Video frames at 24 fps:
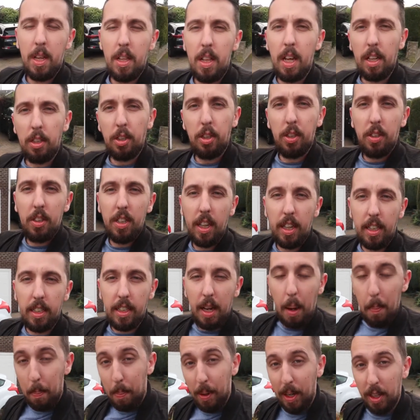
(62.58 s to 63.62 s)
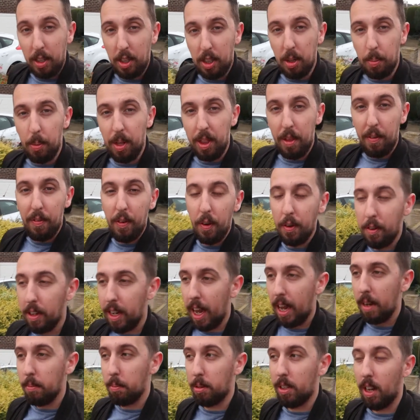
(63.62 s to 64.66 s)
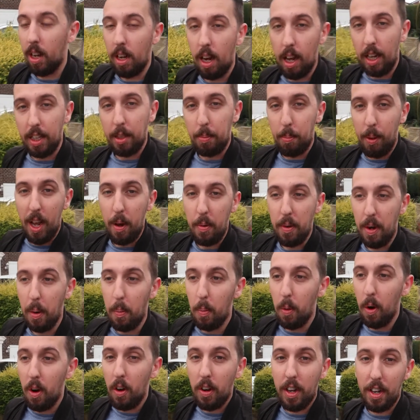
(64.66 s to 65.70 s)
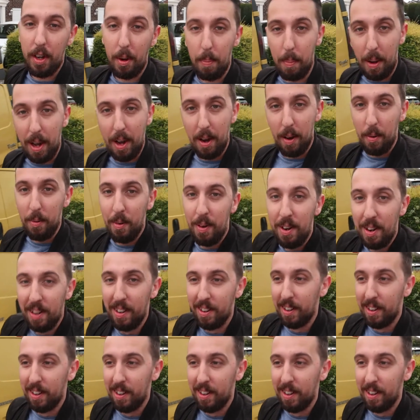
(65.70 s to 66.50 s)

That's just an example of some of the fun games that I like to play when I'm walking on my own.